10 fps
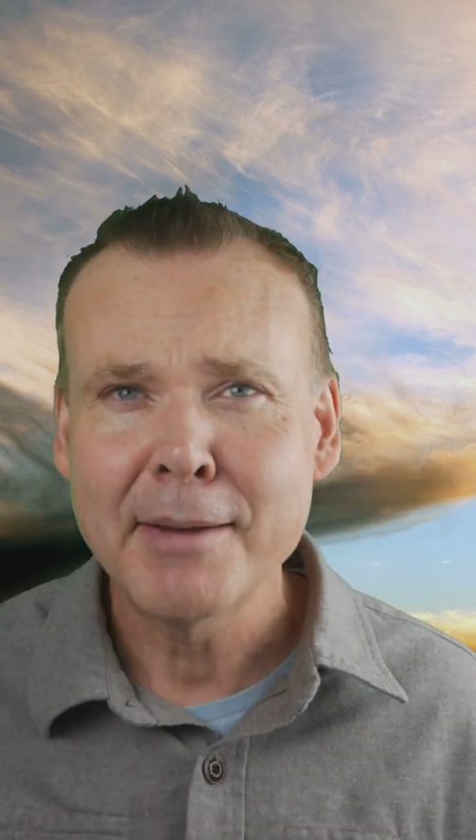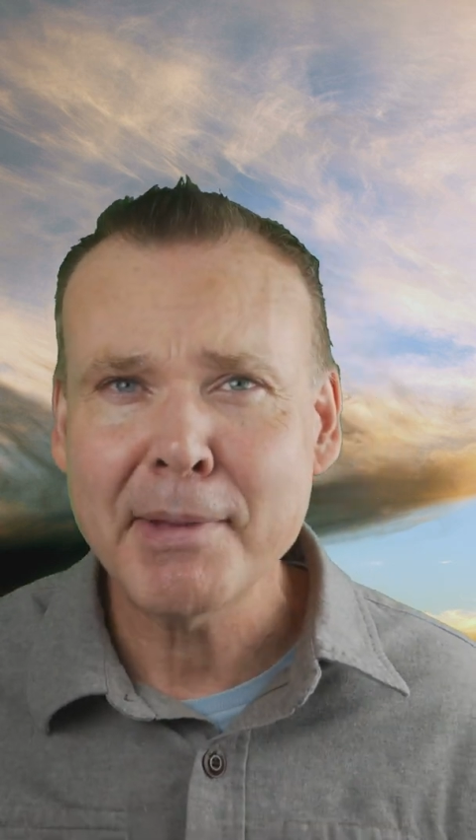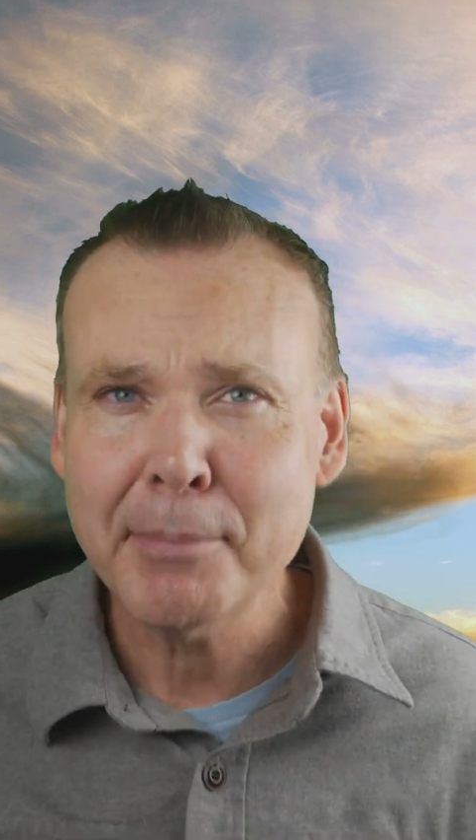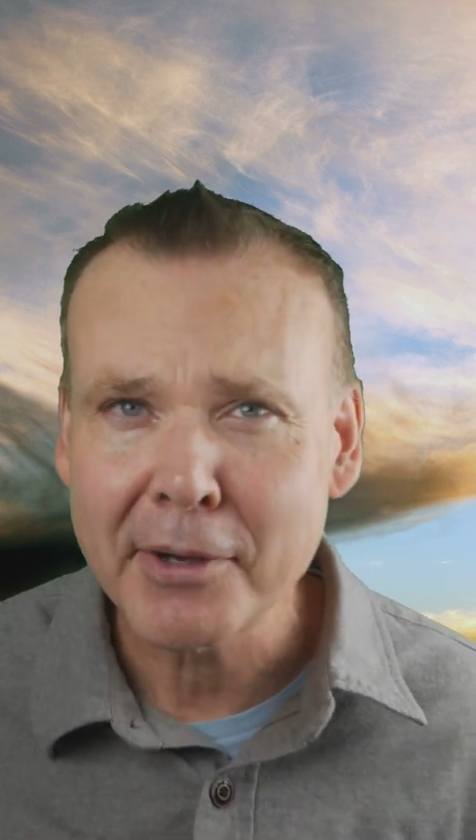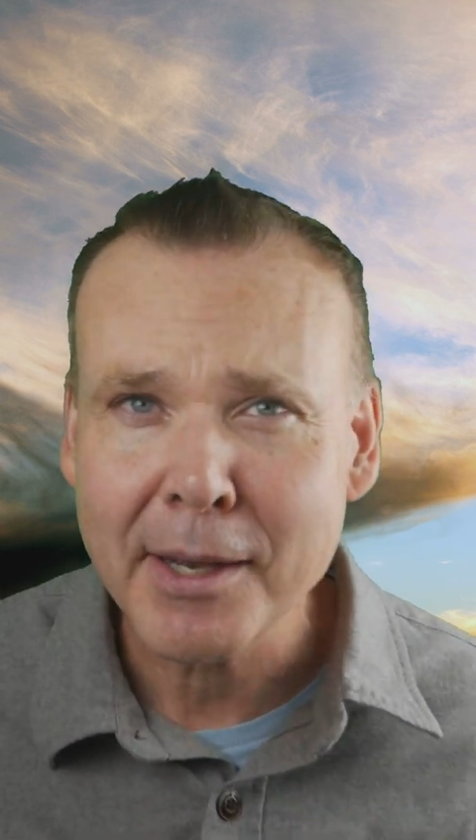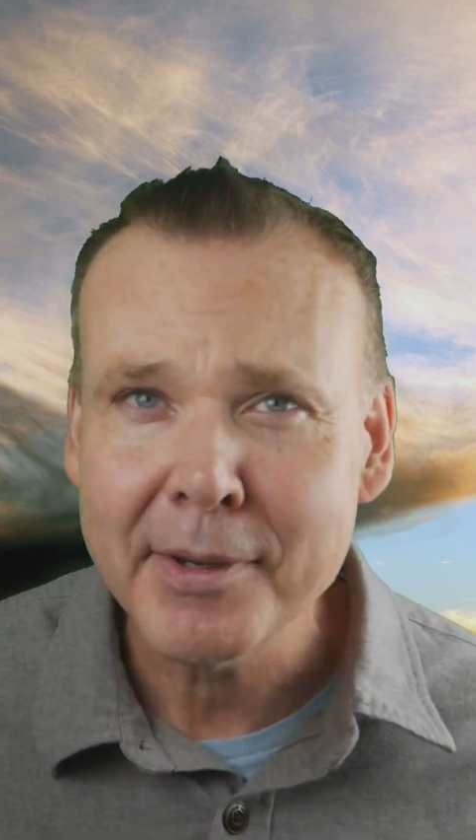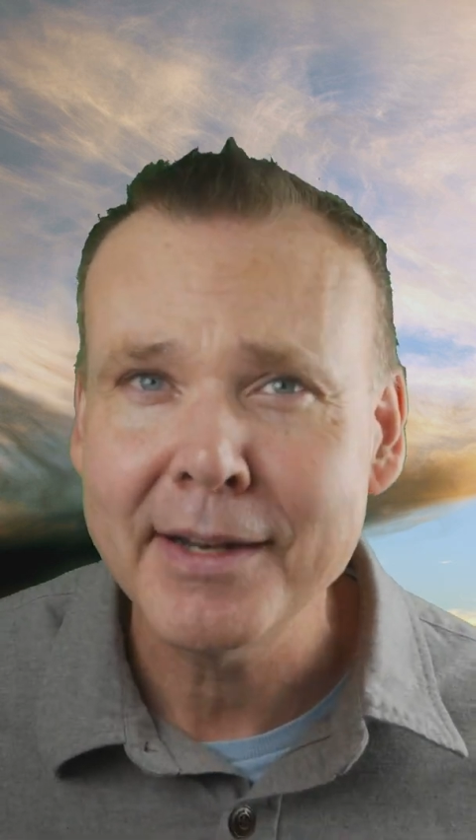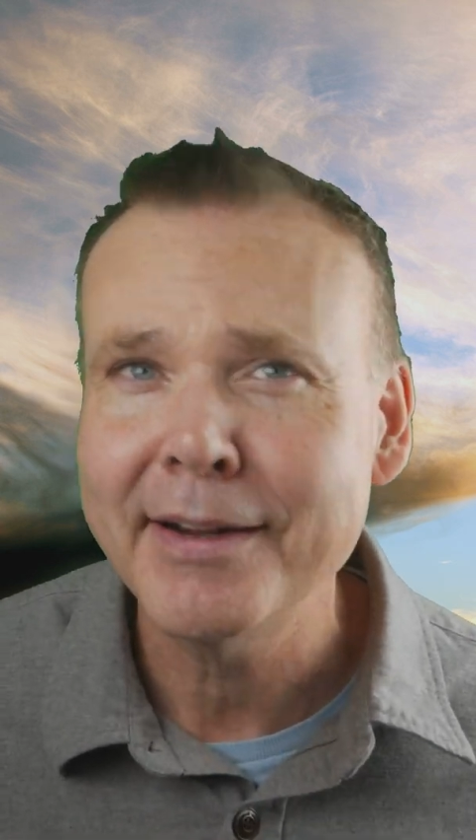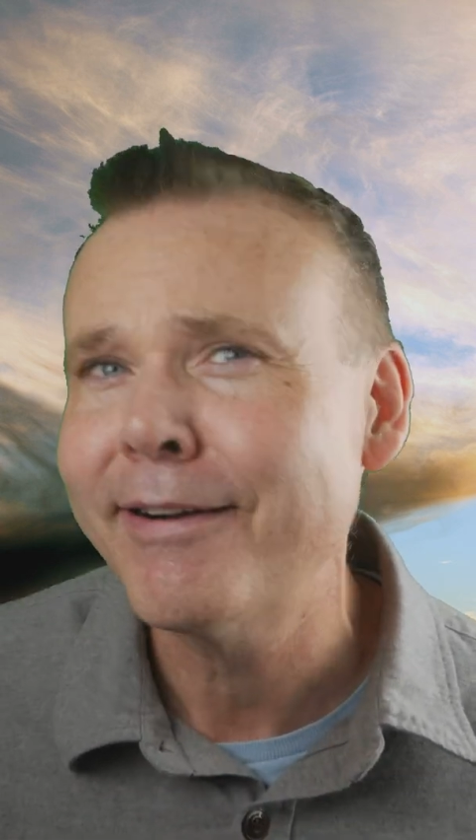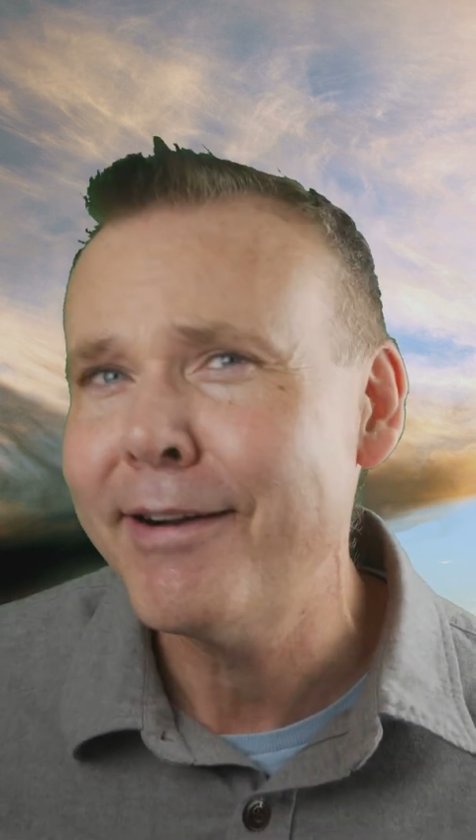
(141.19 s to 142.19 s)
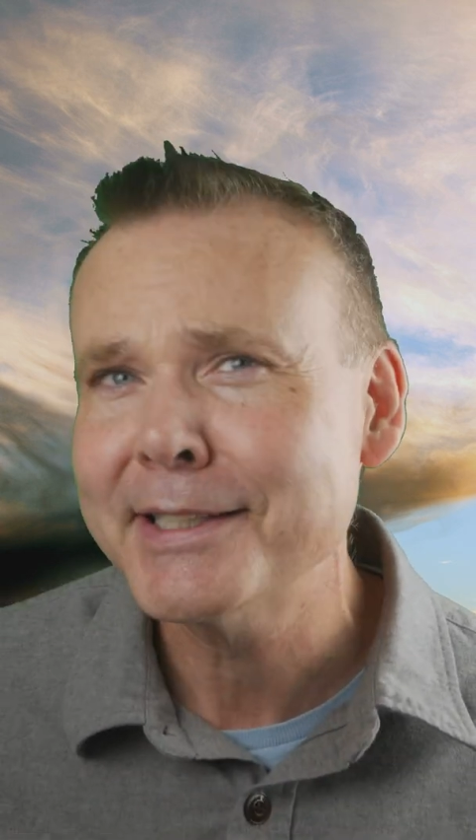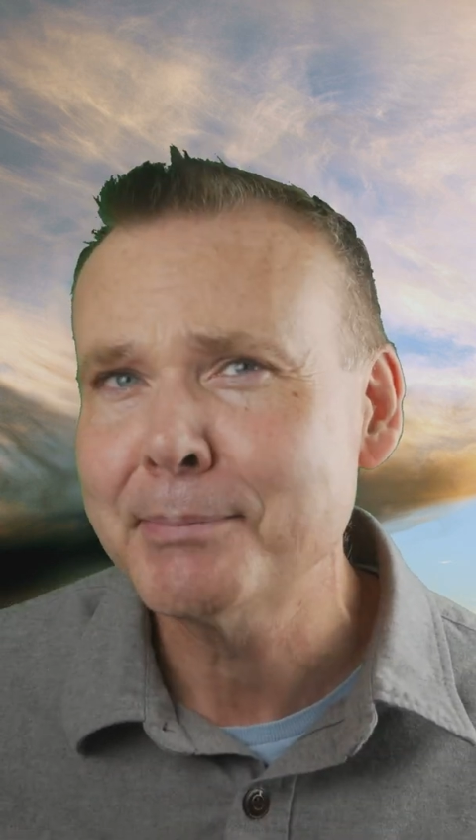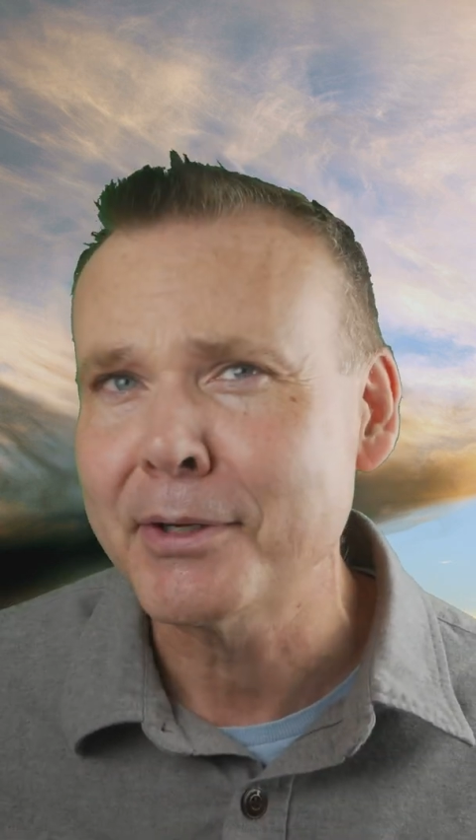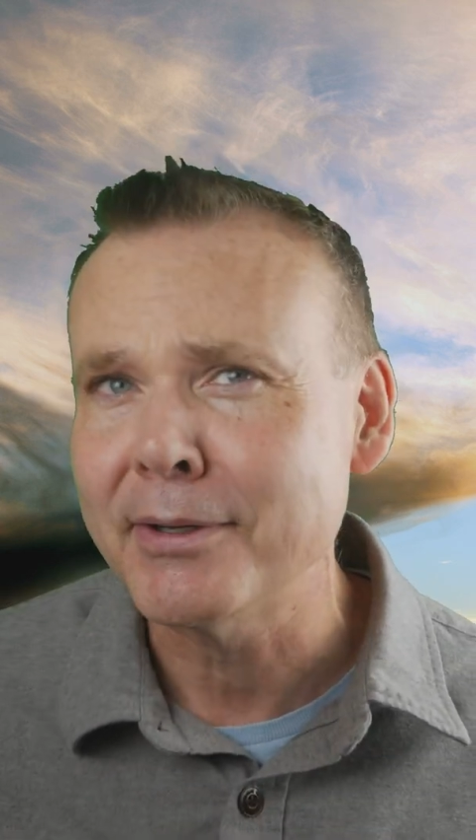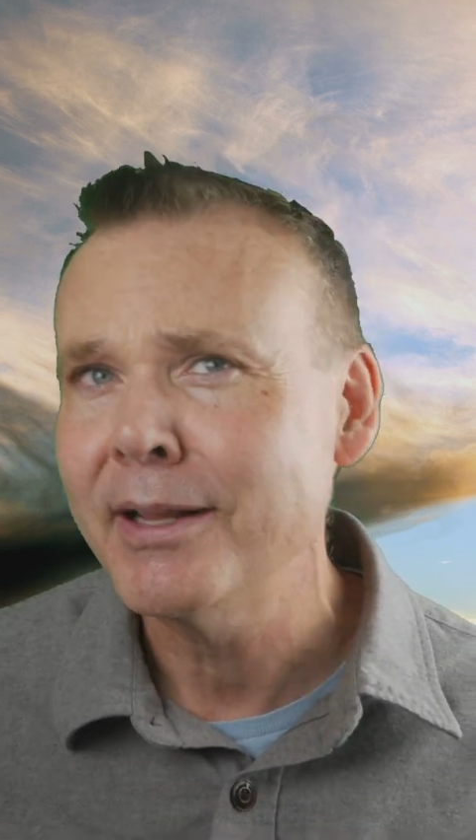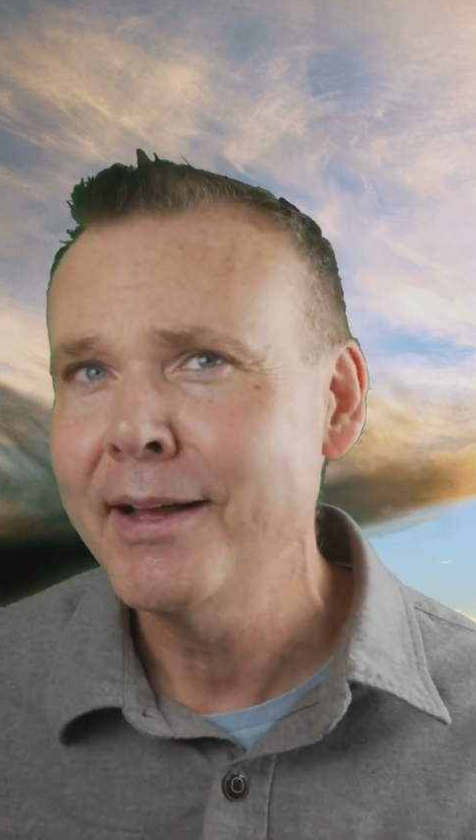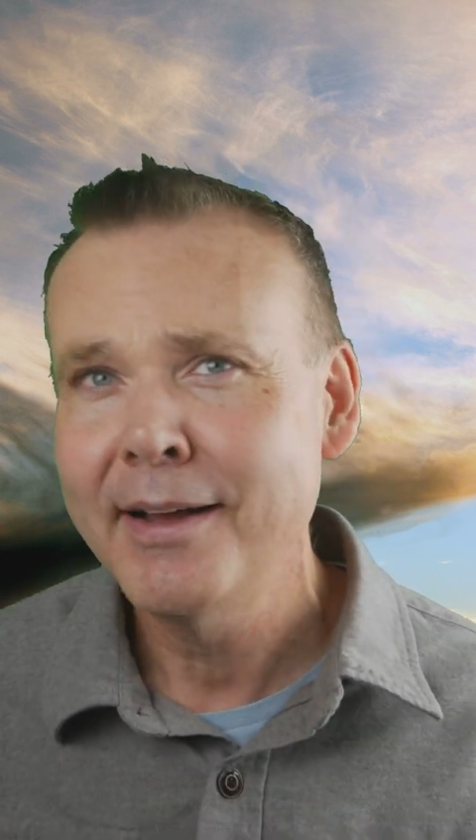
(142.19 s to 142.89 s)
people coming into your hospital,